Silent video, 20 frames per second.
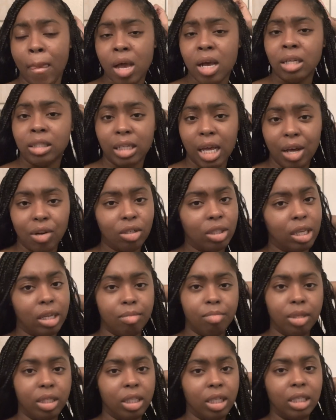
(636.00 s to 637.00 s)
a style to
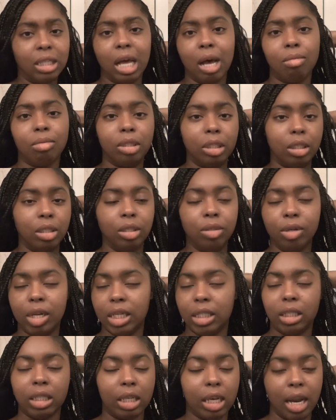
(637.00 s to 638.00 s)
take me six hours to do,
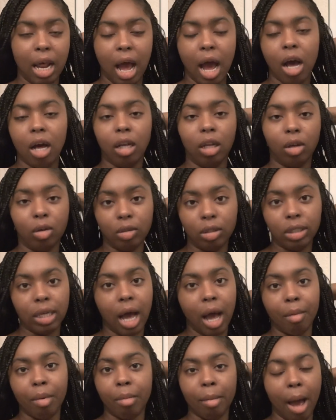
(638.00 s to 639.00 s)
that's not a long
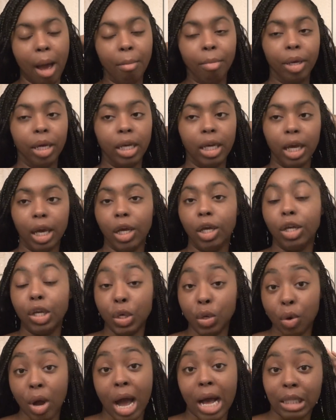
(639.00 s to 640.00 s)
time in my opinion.
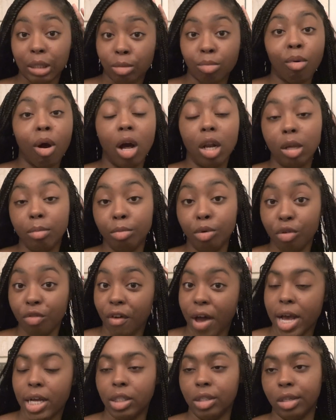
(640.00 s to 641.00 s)
You guys will probably move
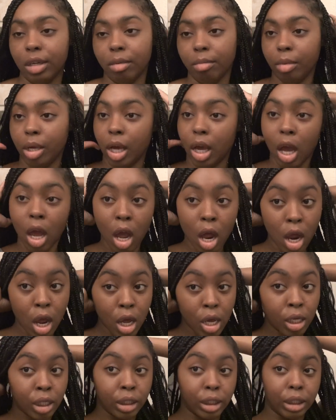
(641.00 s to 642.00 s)
faster than me.
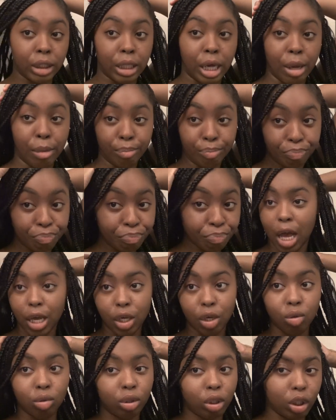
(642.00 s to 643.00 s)
So I
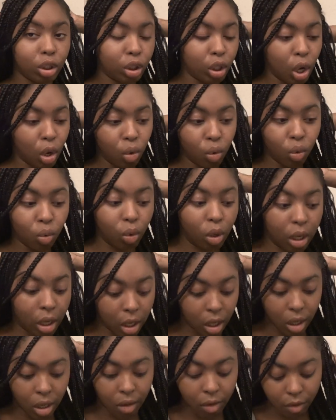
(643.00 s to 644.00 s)
used a total
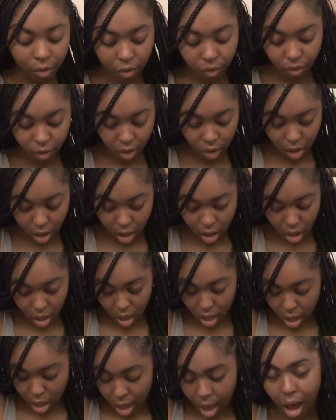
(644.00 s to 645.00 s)
of
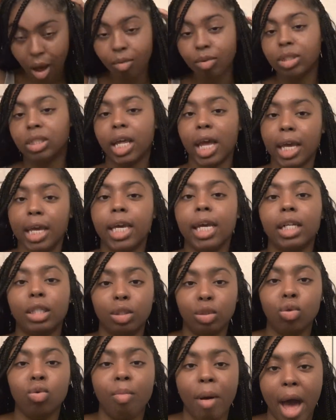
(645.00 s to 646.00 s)
I would say get
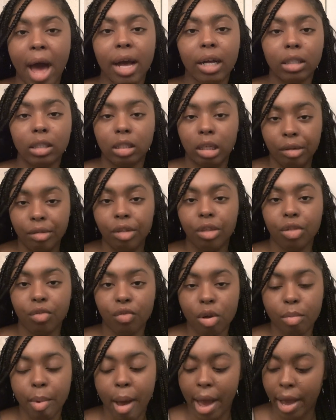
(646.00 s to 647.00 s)
two packs of the
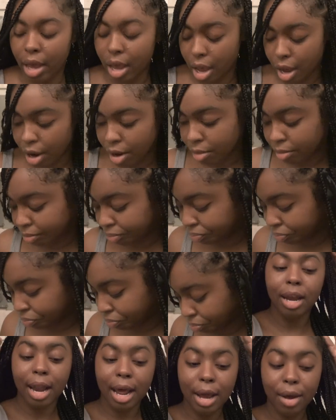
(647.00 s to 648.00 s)
three pack hair.
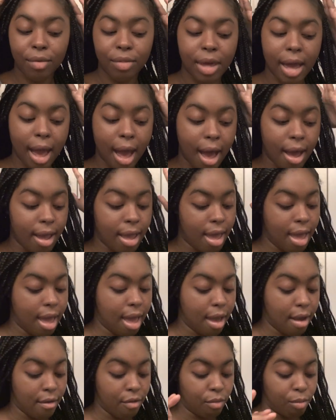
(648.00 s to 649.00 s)
Now that I
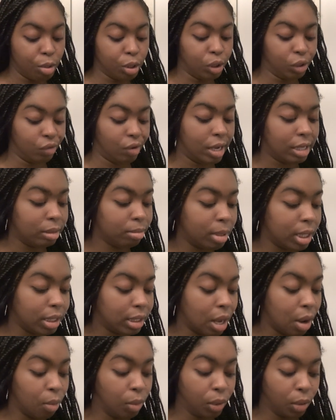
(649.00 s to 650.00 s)
have moisturized my
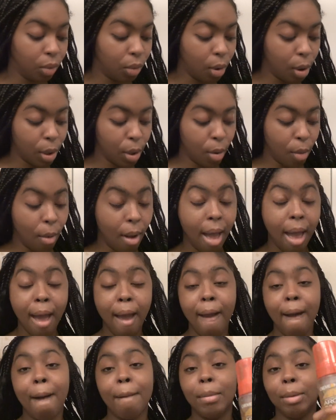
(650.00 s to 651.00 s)
scalp with the oil,
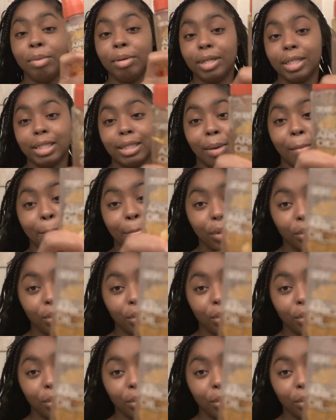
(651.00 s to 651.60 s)
I'm going to put some